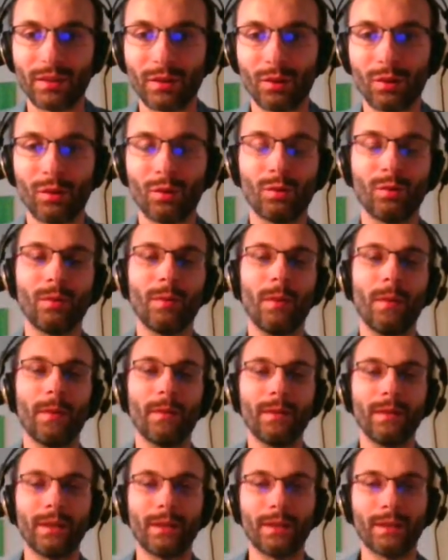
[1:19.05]
So
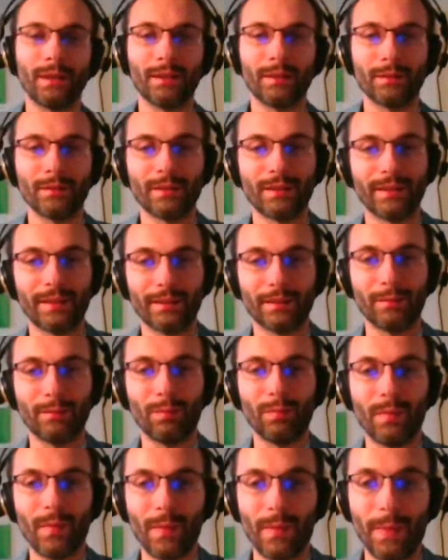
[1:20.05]
the
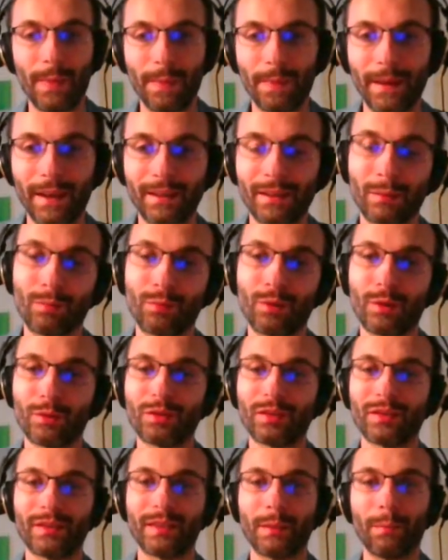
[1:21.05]
data
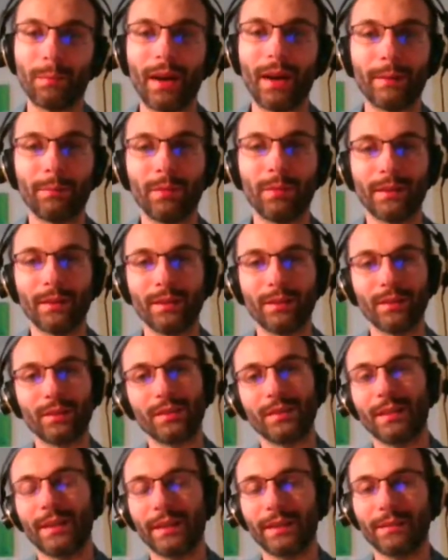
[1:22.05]
processing pipeline
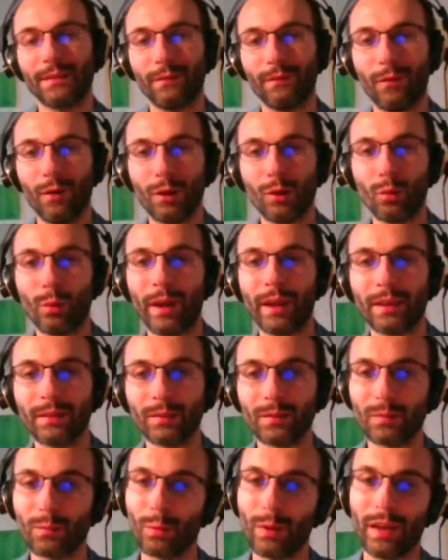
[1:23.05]
looks like the
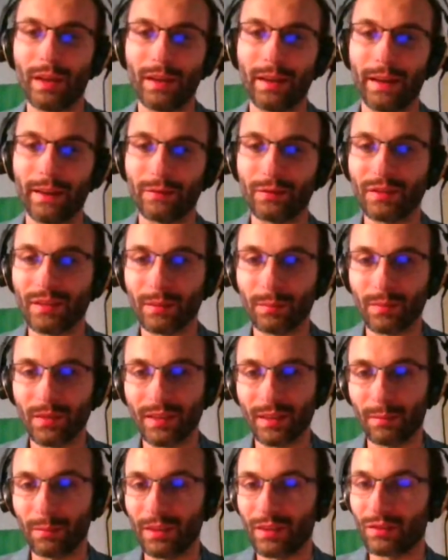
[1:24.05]
following. We have some
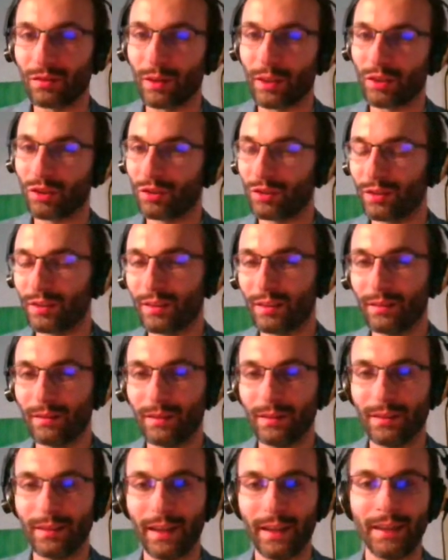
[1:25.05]
semi-structured
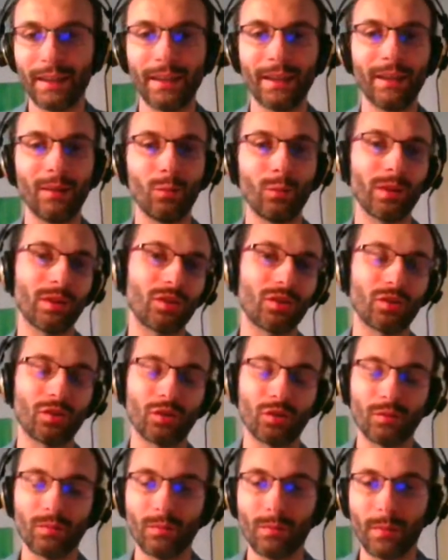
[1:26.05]
data,
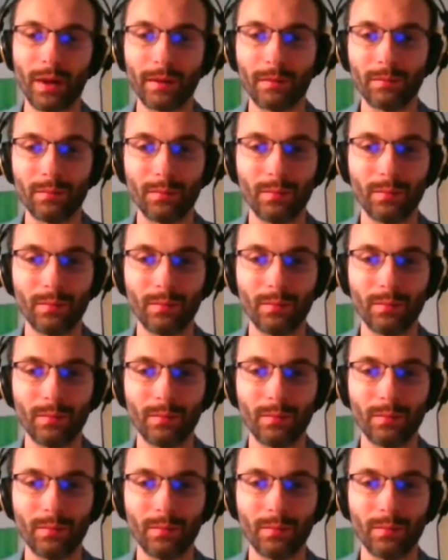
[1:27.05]
which